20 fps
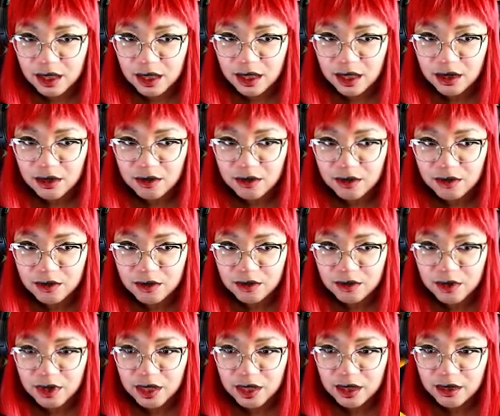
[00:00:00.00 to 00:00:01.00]
I
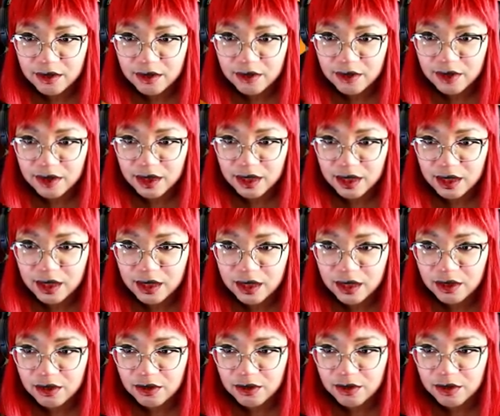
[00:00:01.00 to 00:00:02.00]
didn't see
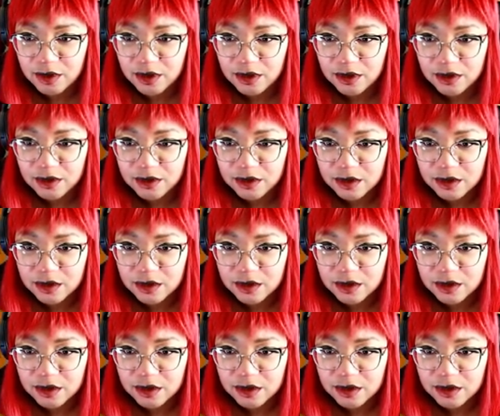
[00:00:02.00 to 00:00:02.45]
another one.